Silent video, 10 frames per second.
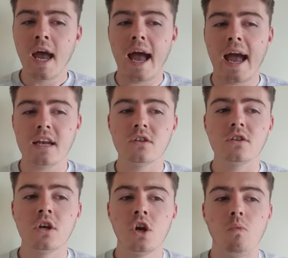And
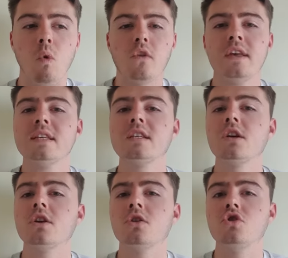what this is
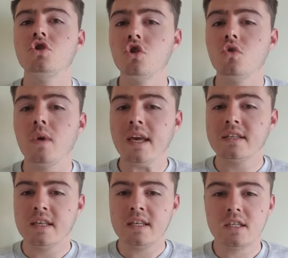going to do
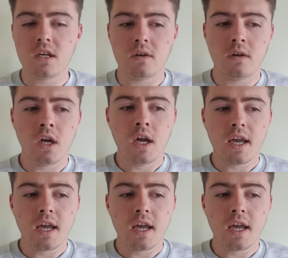is this is going to